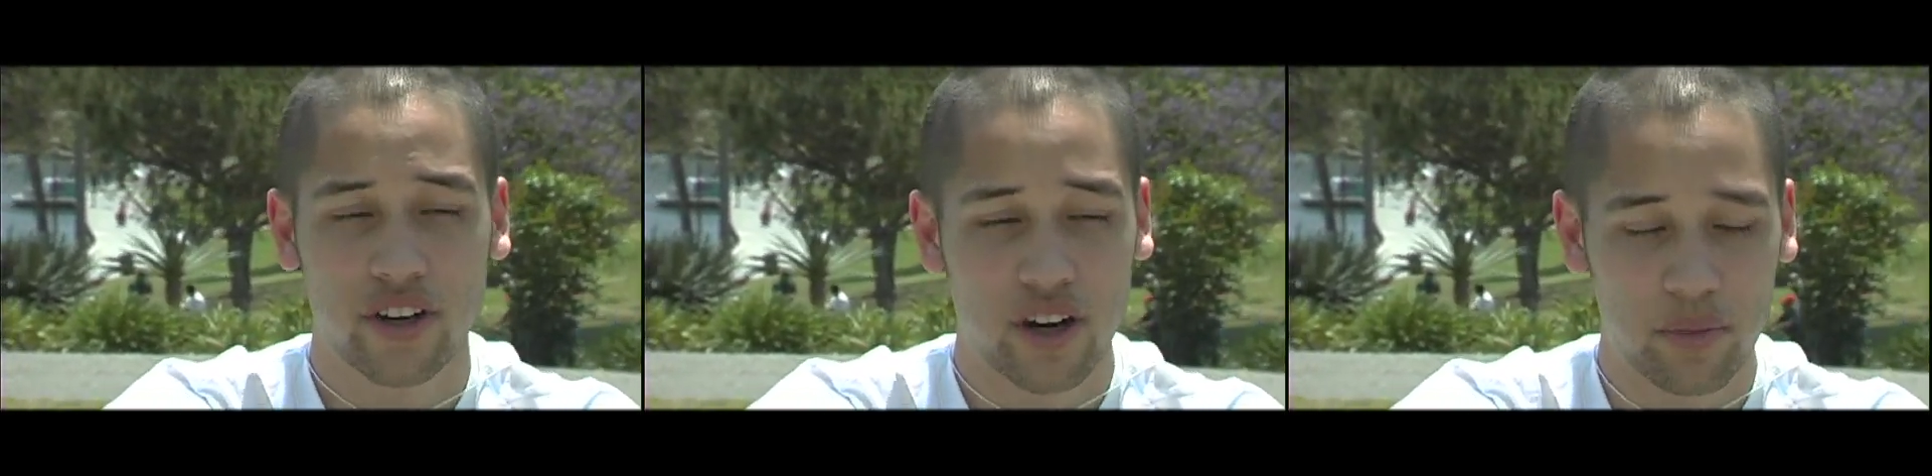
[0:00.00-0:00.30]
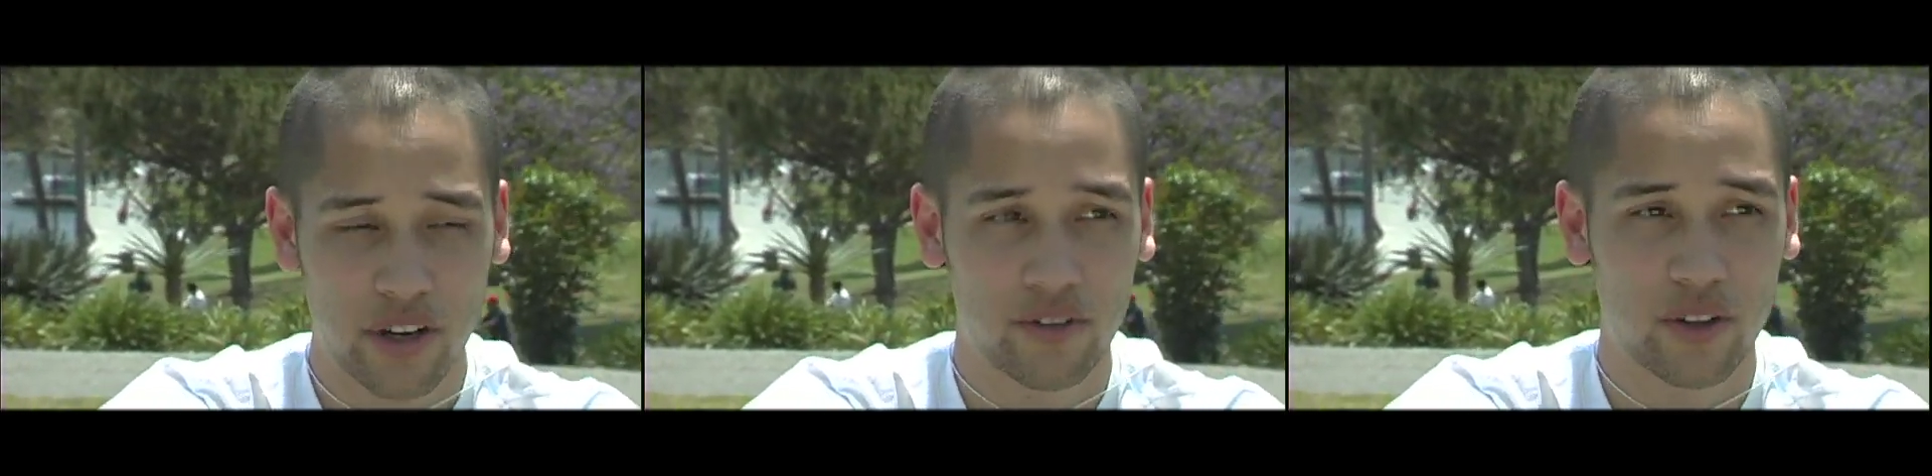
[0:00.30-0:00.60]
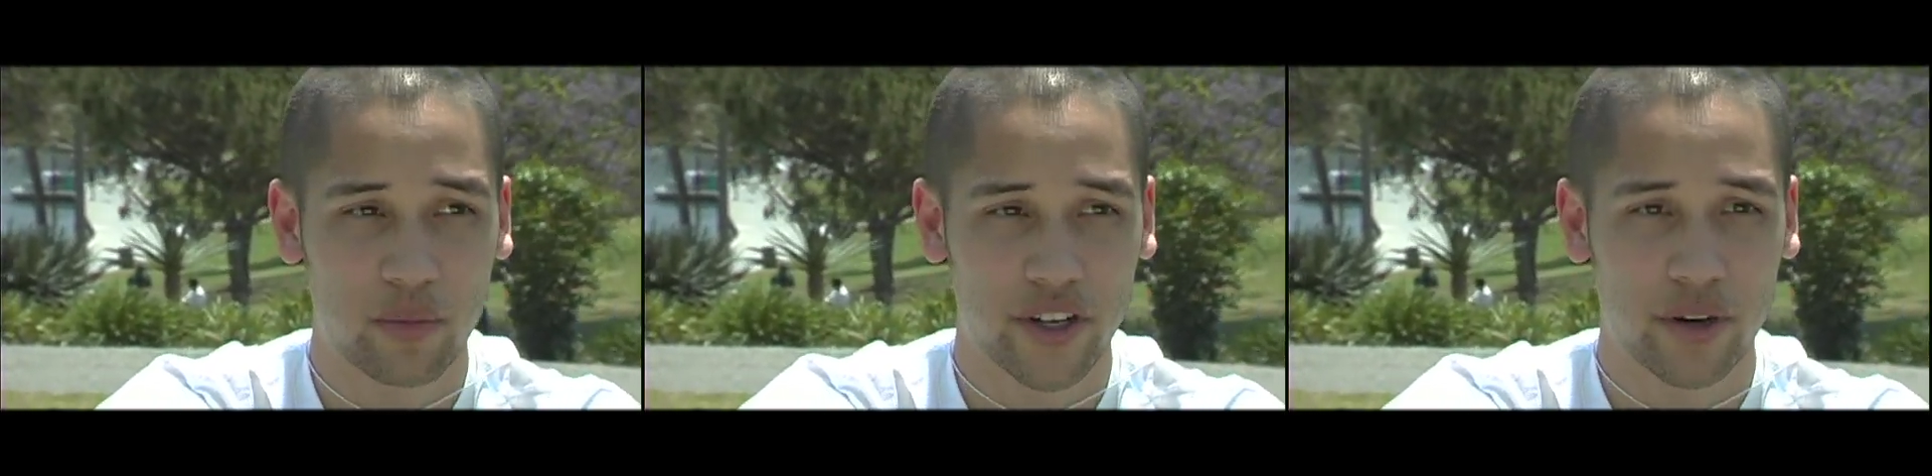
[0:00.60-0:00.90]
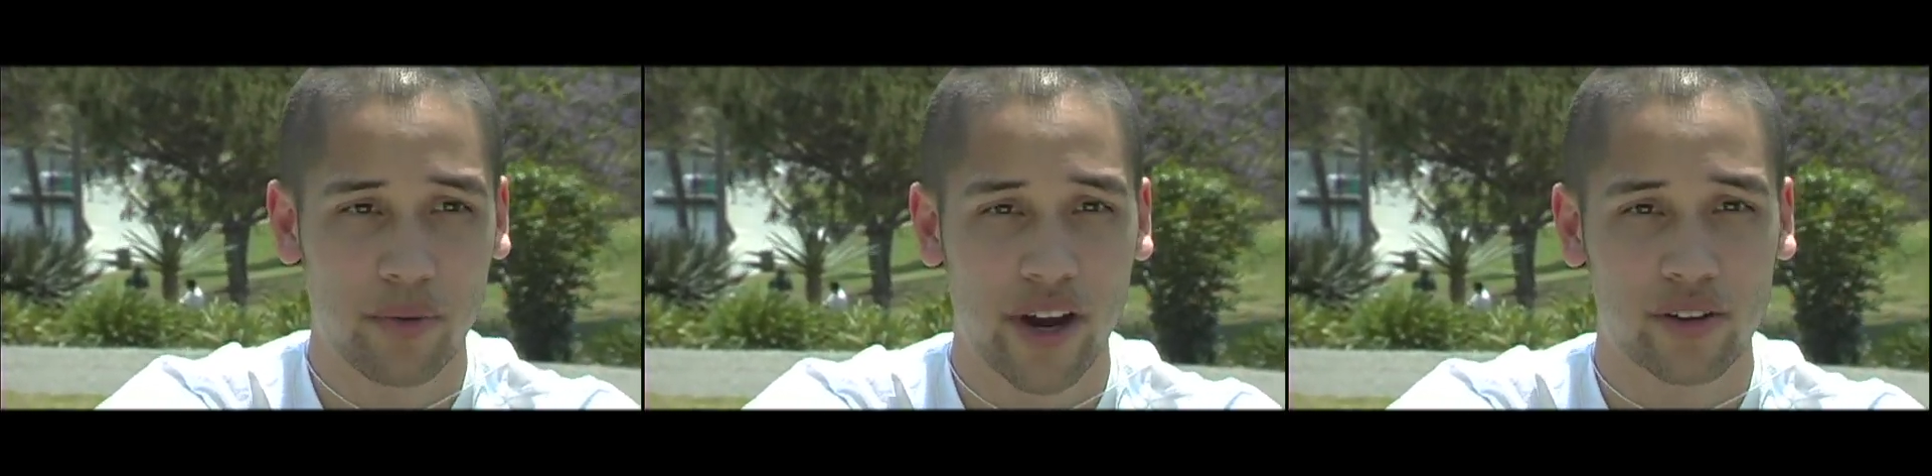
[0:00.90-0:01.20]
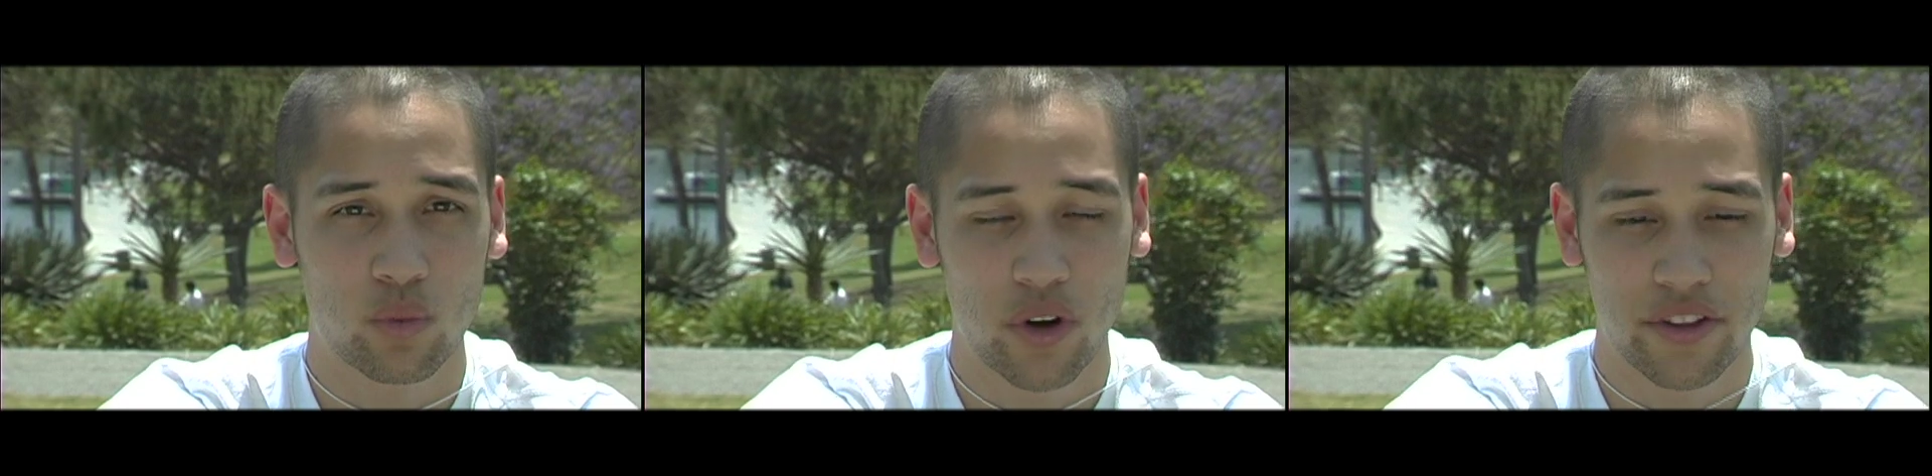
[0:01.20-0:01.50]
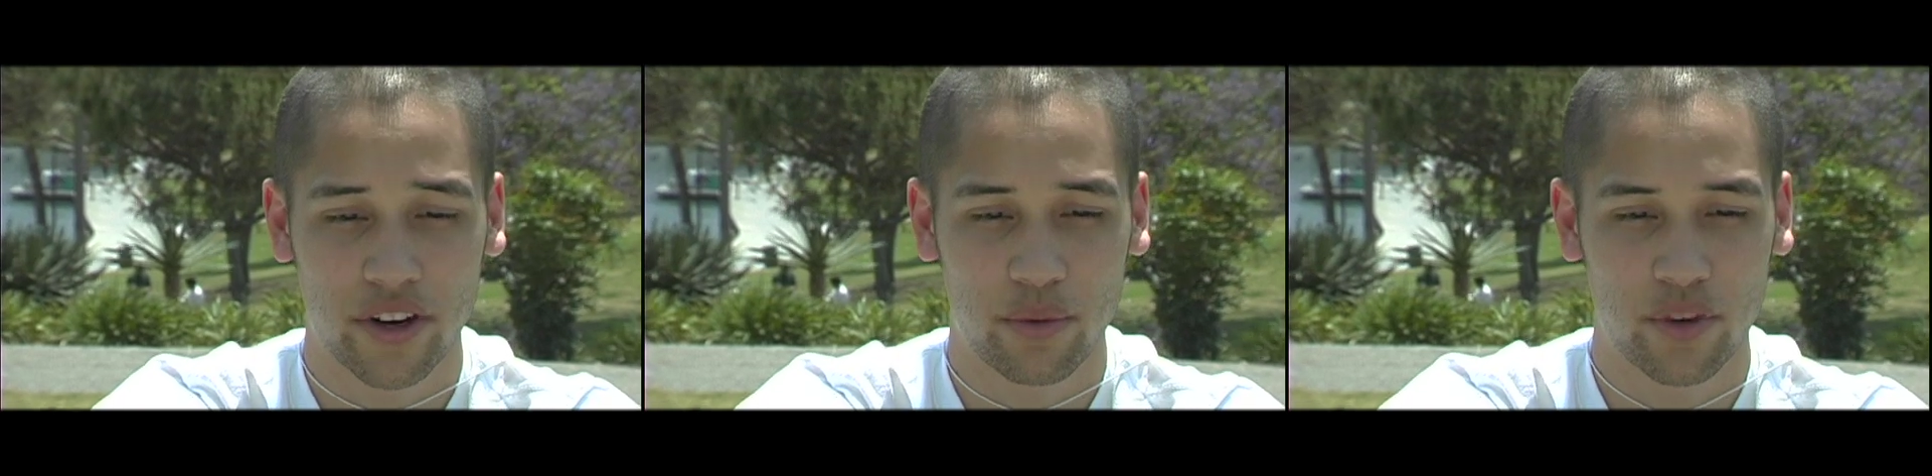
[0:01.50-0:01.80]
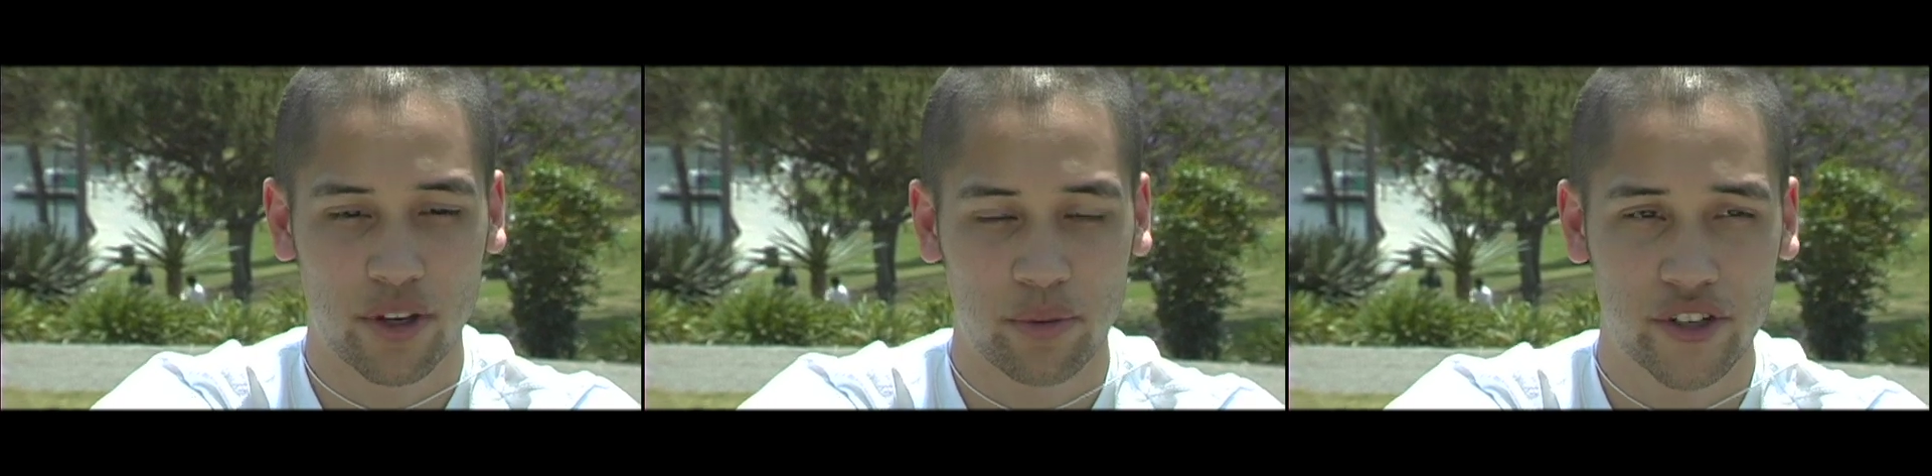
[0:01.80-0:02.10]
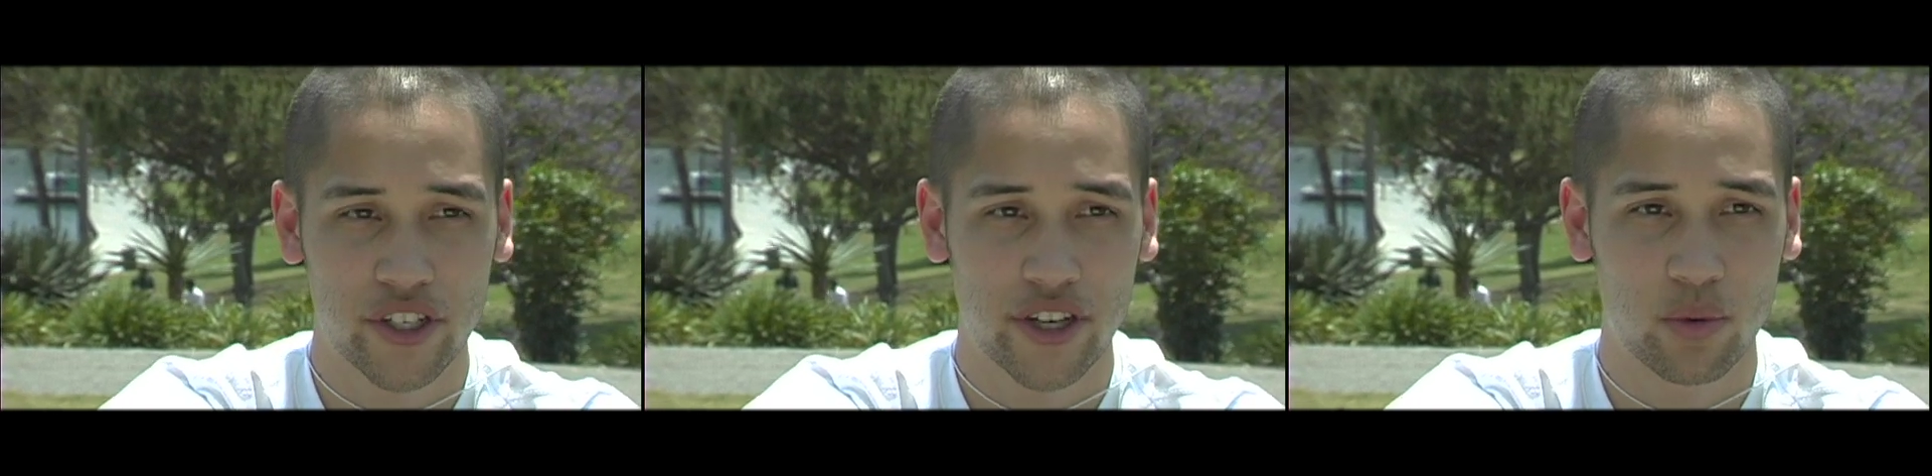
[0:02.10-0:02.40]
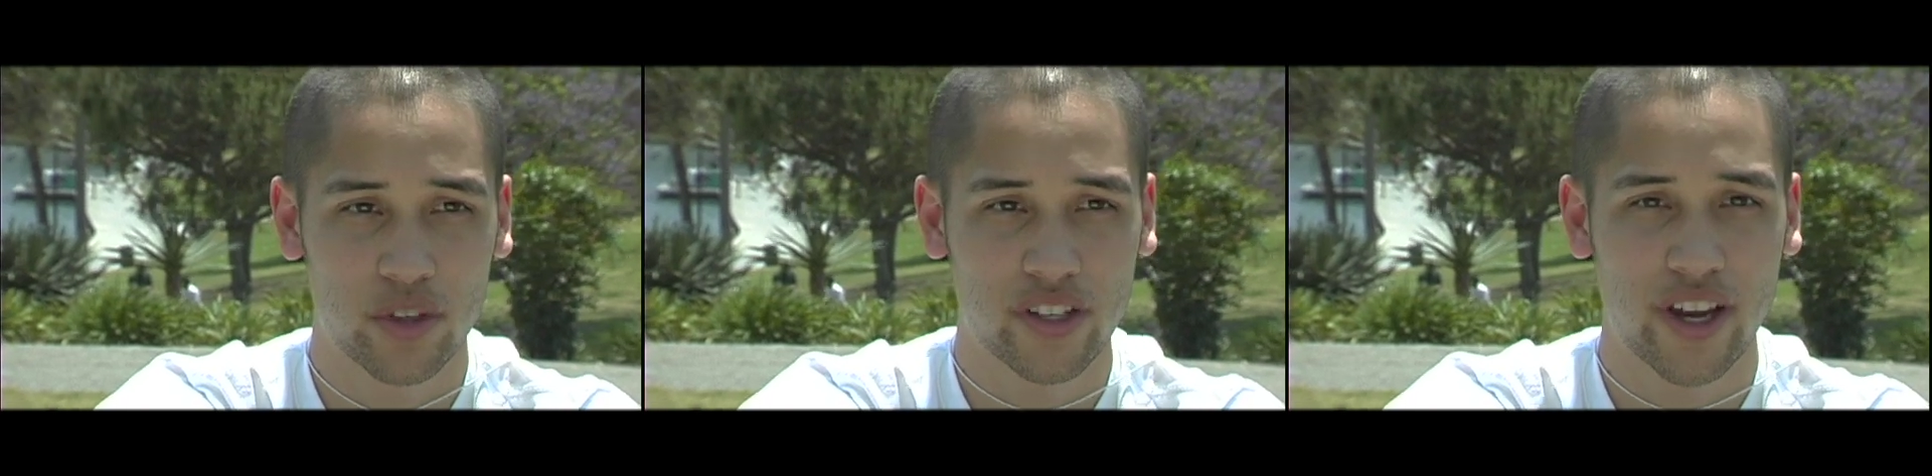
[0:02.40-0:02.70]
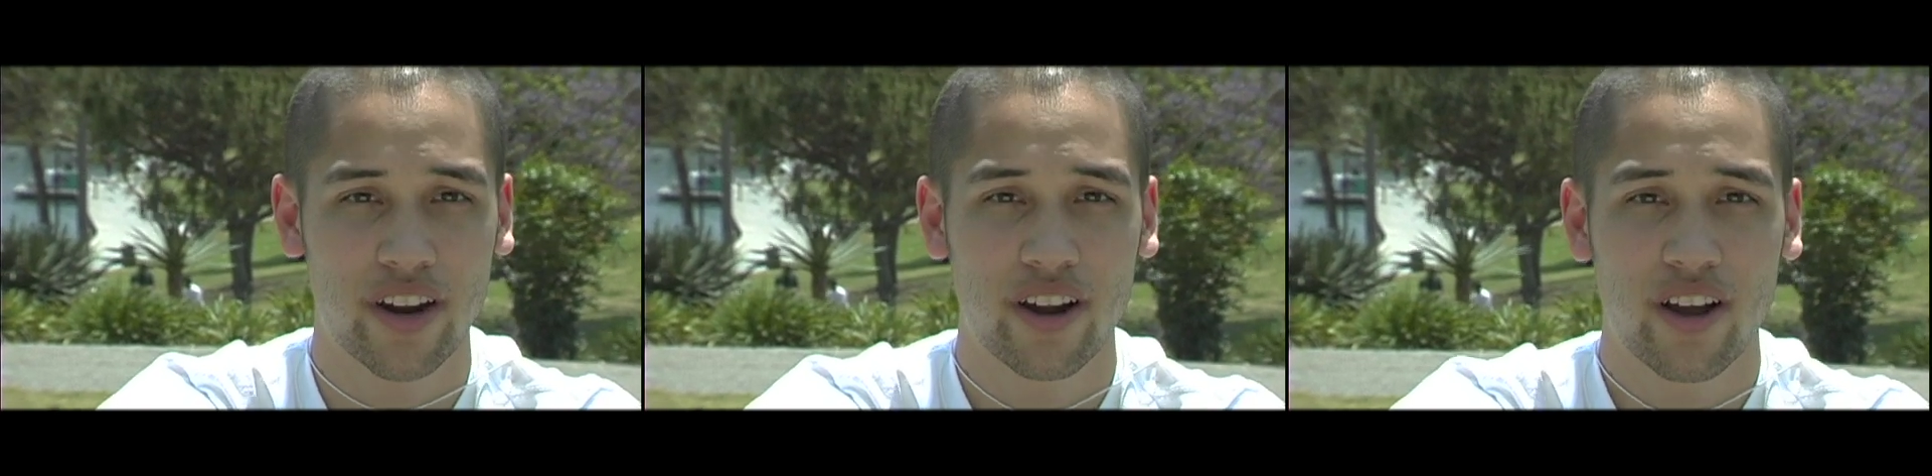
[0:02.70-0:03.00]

I'm definitely bringing it back. One thing I really appreciated was that